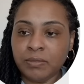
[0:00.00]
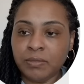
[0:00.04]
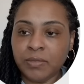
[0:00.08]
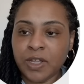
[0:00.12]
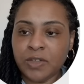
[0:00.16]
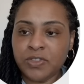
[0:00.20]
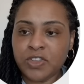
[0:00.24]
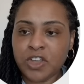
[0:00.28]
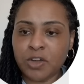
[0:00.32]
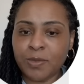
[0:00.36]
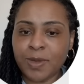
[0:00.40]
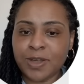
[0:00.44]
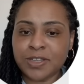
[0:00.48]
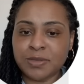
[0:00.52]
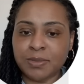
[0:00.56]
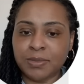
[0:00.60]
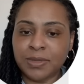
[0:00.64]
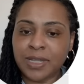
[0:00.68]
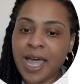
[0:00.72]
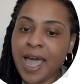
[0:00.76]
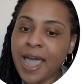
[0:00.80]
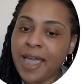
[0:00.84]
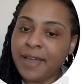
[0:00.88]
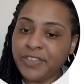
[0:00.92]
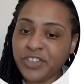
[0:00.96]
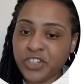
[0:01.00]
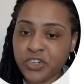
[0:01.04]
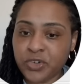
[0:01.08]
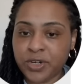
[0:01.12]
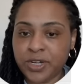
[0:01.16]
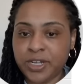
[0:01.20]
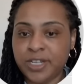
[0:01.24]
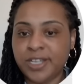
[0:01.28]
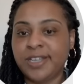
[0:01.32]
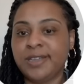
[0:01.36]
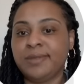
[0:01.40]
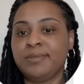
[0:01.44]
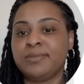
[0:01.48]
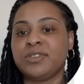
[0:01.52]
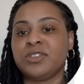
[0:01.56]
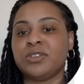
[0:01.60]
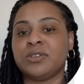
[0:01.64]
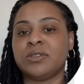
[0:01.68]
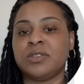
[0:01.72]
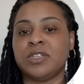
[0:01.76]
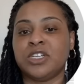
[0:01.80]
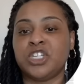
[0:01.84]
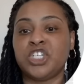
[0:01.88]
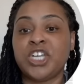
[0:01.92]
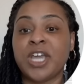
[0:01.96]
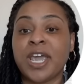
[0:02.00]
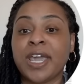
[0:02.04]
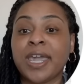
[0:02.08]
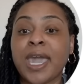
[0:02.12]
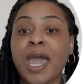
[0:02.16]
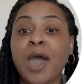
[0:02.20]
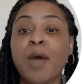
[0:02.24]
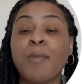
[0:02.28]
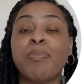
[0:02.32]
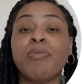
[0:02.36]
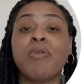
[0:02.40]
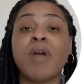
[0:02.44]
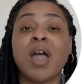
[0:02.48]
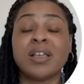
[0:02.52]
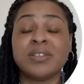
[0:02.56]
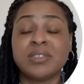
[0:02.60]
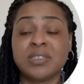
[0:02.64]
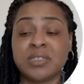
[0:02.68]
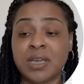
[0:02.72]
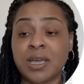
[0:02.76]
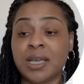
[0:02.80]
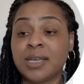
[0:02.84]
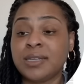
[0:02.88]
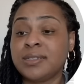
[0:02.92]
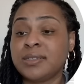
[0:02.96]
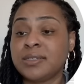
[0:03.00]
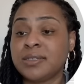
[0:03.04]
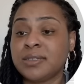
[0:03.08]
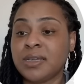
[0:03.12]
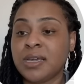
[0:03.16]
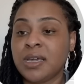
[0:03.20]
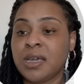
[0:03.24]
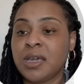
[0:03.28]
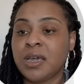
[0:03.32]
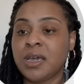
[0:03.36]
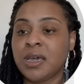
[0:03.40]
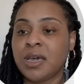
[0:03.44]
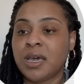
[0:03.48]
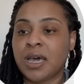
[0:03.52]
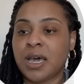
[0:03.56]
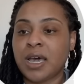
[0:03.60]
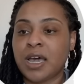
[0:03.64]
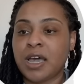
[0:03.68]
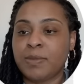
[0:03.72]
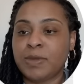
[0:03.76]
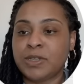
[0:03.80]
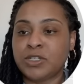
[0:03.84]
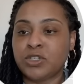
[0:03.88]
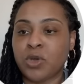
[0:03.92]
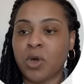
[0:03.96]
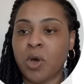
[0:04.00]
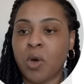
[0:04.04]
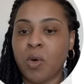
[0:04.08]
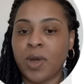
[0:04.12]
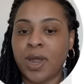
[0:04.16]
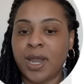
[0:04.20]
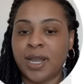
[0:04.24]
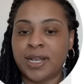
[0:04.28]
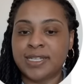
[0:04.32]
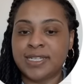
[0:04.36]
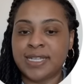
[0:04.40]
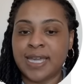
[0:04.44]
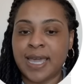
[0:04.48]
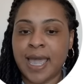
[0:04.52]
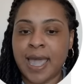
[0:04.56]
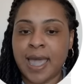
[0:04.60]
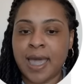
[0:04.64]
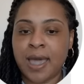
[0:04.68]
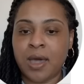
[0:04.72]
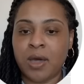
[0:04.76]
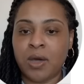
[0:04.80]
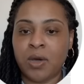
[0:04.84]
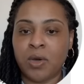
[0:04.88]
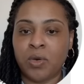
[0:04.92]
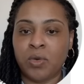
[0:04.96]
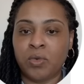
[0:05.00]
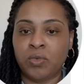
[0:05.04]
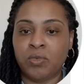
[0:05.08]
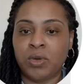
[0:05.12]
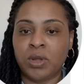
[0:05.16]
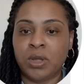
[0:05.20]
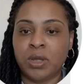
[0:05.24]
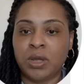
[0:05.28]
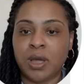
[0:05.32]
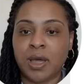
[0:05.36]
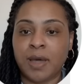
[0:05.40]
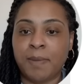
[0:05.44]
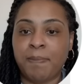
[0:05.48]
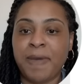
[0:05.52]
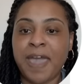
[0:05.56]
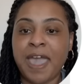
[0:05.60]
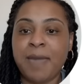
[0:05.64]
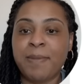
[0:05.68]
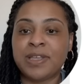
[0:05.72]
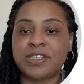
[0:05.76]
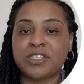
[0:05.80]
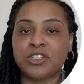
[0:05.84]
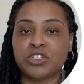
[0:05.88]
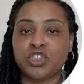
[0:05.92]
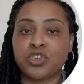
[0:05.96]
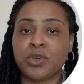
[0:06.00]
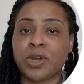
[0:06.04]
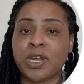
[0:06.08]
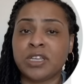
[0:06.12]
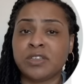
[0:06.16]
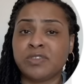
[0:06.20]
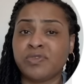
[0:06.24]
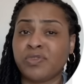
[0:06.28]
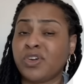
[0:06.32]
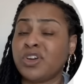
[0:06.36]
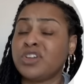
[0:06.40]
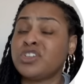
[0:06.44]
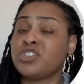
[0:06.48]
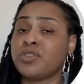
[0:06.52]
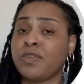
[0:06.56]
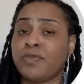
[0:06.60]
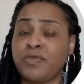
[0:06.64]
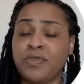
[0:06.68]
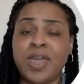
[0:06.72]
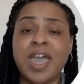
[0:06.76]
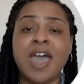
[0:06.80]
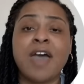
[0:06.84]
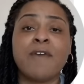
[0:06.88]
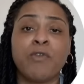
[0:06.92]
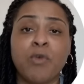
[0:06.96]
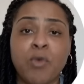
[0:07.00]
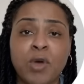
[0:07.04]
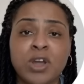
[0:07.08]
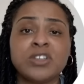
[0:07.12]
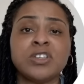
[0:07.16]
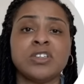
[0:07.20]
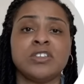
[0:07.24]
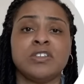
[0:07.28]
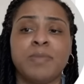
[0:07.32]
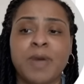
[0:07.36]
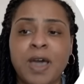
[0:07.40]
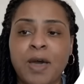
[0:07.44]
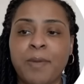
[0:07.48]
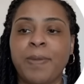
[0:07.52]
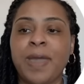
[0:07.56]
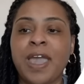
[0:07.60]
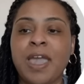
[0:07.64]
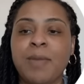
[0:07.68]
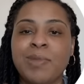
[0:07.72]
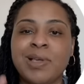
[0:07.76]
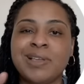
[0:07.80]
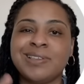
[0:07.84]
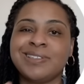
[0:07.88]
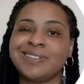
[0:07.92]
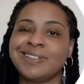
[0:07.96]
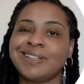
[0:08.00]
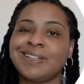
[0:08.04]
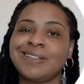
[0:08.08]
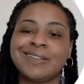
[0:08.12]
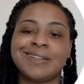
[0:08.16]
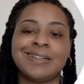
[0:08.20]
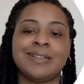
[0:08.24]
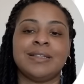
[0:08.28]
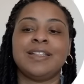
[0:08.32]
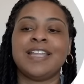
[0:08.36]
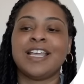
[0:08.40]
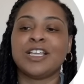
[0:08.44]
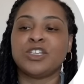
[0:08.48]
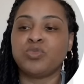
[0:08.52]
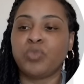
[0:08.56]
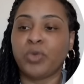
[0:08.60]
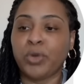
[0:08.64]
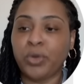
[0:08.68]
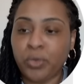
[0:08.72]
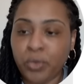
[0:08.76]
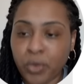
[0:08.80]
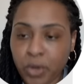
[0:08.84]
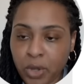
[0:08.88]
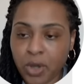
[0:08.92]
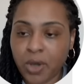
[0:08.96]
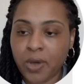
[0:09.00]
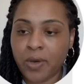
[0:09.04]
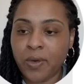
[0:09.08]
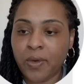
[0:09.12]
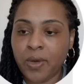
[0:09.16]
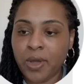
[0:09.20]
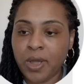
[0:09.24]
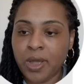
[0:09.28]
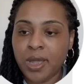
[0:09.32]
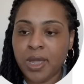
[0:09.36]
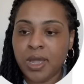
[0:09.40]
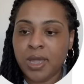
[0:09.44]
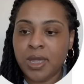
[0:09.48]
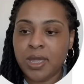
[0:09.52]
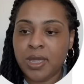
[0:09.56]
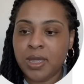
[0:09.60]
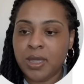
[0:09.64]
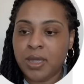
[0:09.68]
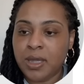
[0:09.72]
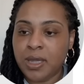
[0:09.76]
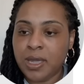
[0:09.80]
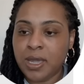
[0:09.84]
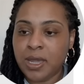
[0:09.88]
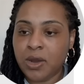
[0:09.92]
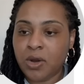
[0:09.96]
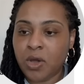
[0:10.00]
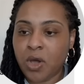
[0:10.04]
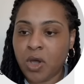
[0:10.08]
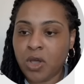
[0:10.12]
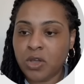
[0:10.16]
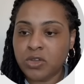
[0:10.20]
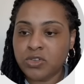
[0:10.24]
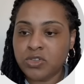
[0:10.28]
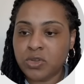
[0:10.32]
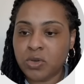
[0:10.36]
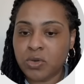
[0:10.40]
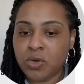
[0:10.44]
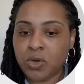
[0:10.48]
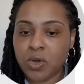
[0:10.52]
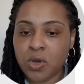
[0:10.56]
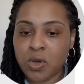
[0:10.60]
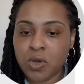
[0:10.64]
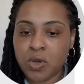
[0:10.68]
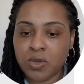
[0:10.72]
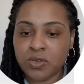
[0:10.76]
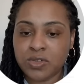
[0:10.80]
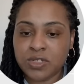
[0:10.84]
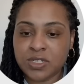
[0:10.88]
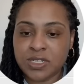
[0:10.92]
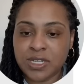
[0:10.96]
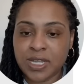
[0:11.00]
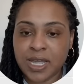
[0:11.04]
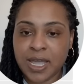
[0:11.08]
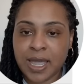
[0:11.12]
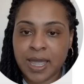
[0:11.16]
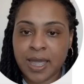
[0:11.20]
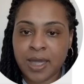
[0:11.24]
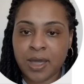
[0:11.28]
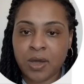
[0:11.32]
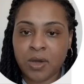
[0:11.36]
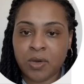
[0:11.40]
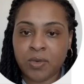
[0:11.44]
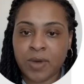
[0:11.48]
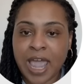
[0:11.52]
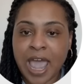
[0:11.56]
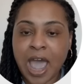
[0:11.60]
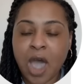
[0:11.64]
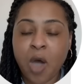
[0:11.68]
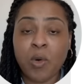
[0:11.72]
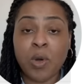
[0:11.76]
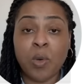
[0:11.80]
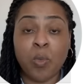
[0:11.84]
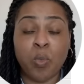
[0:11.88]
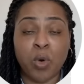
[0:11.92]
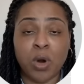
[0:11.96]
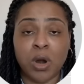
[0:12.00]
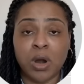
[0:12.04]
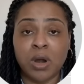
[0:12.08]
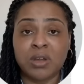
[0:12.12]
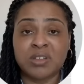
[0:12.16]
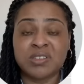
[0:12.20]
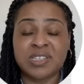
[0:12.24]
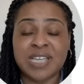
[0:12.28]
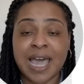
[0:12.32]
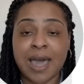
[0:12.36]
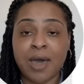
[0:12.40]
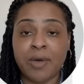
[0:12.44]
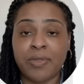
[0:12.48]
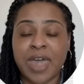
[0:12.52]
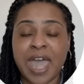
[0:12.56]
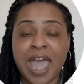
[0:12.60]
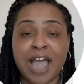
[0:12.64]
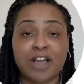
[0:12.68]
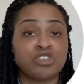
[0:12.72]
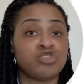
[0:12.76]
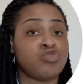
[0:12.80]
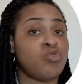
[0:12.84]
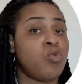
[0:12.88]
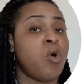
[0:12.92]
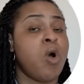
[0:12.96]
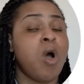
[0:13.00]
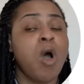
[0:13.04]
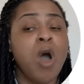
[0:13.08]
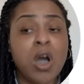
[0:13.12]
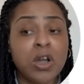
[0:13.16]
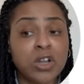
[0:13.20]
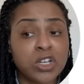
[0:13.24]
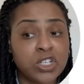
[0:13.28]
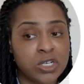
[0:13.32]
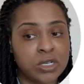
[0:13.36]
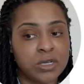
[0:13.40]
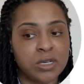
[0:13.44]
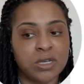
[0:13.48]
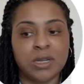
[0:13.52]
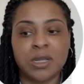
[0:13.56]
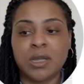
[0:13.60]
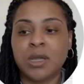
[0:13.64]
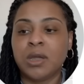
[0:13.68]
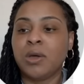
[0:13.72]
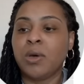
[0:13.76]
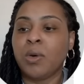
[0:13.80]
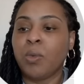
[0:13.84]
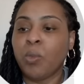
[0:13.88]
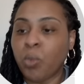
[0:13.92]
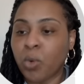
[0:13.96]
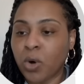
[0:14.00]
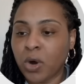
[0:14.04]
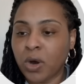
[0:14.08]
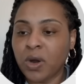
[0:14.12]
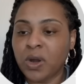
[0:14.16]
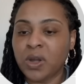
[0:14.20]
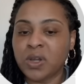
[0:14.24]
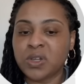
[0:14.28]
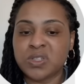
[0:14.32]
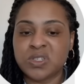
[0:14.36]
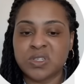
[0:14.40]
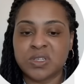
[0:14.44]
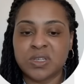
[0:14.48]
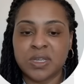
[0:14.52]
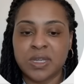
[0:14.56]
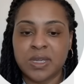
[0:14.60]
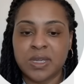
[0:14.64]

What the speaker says: Talking about some live streams, the checkout process is going down, payments and transfers. So if you have questions about payments, that's where you go. It also goes down how it works, how the actual auction works,